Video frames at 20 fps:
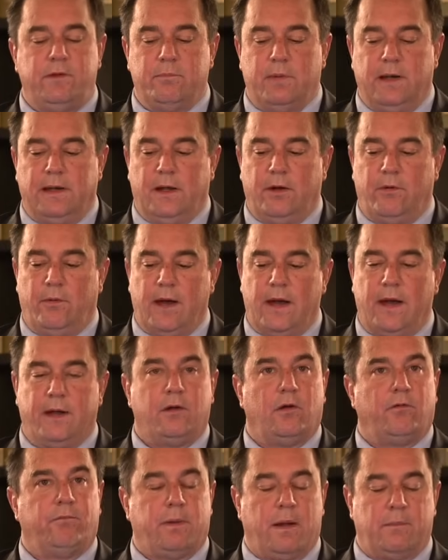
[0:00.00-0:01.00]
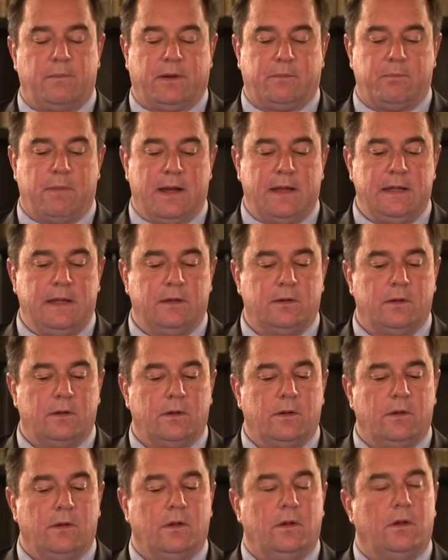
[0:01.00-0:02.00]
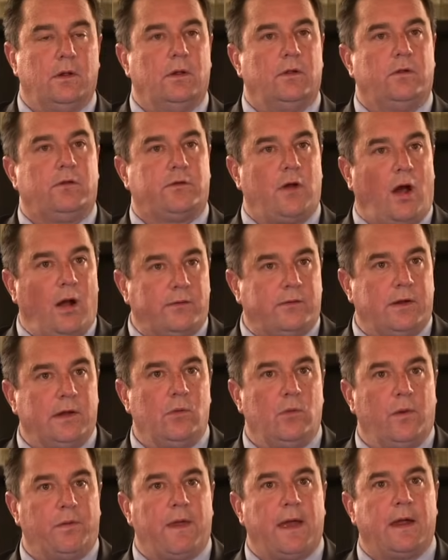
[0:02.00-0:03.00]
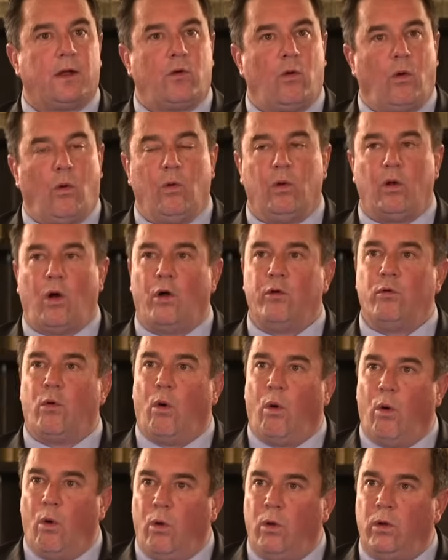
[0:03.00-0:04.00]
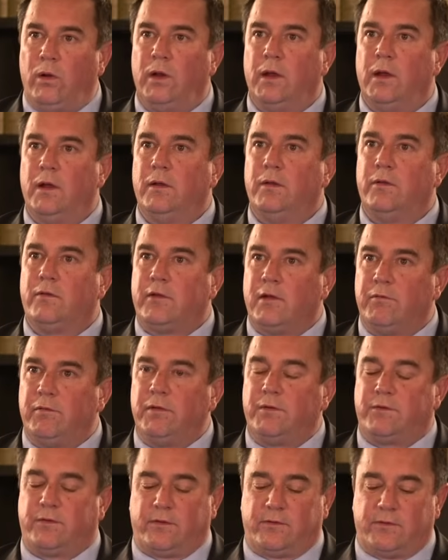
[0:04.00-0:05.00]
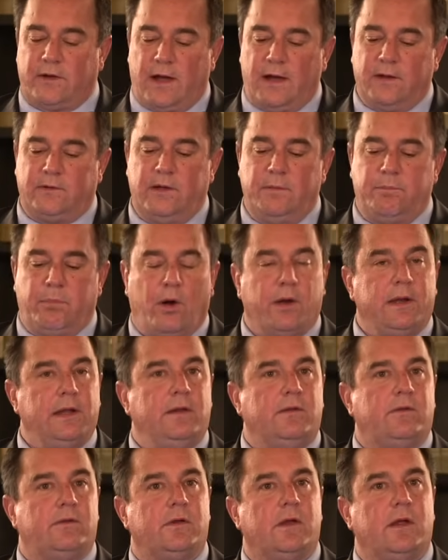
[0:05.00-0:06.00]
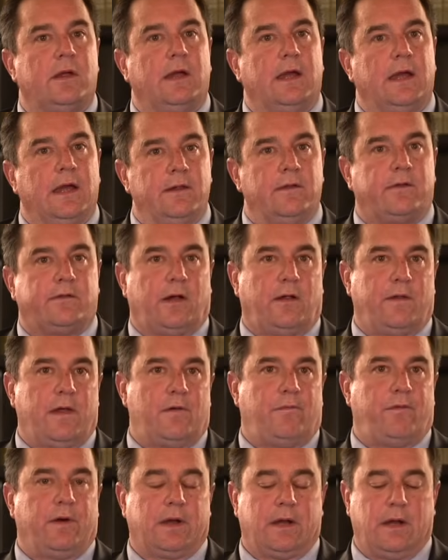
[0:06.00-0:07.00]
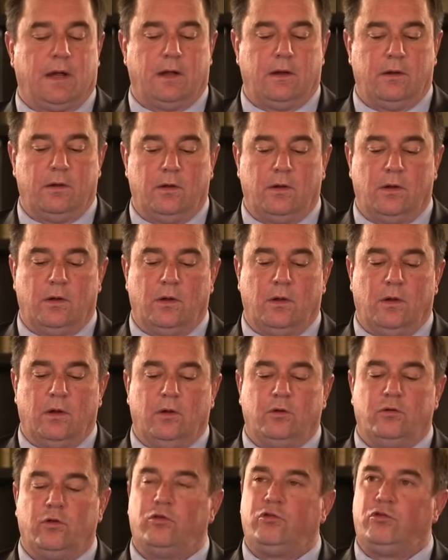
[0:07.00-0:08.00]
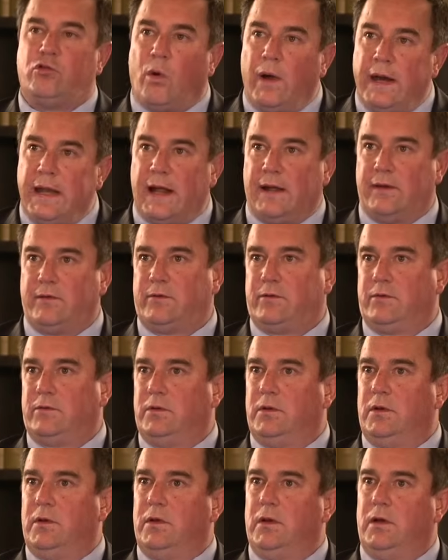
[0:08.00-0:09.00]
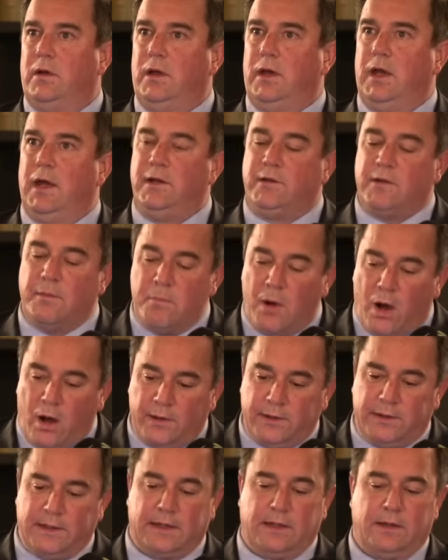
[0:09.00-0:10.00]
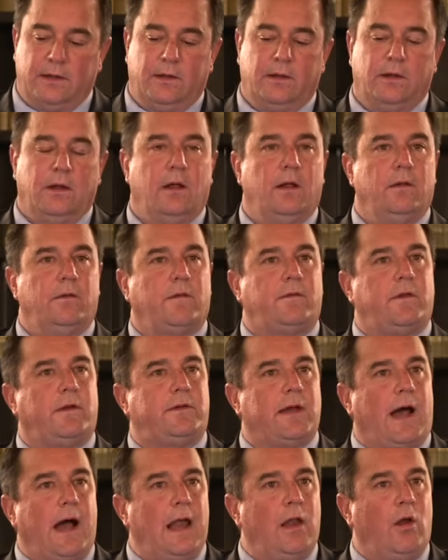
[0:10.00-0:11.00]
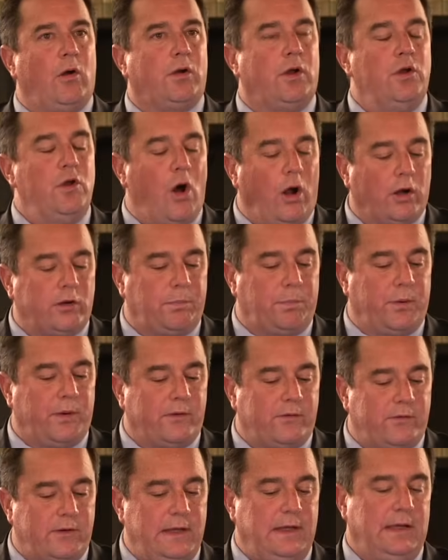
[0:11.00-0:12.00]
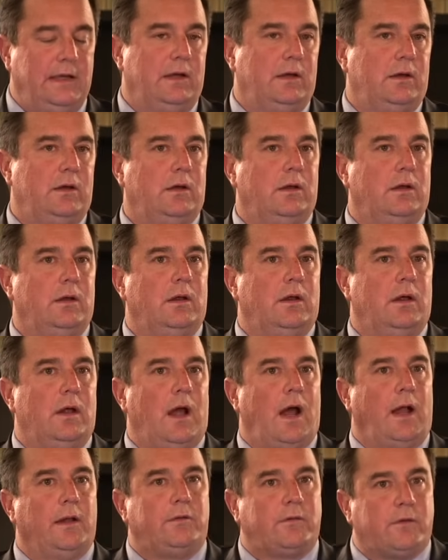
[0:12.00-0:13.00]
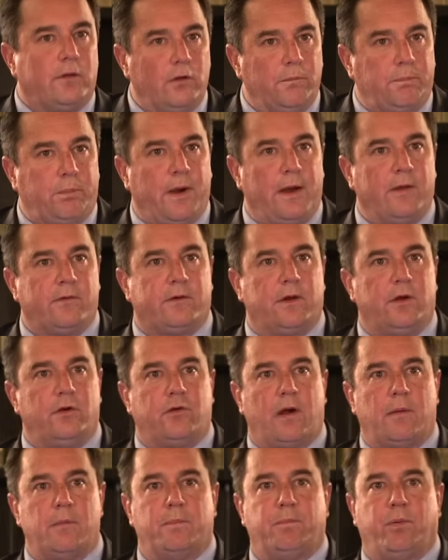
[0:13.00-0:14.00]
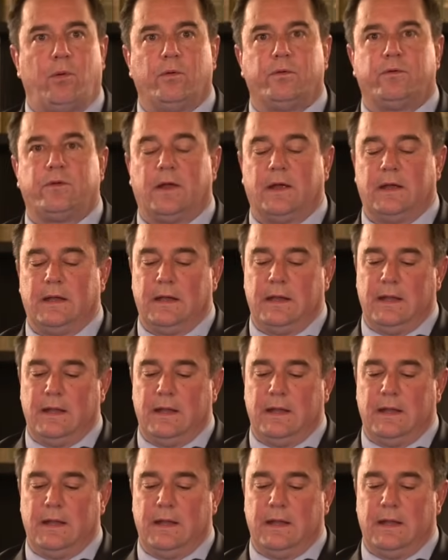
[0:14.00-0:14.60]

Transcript: million rand of public money, starting with a call on all civil society bodies in South Africa to join us in demanding that the dialogue not proceed until President Ramaphosa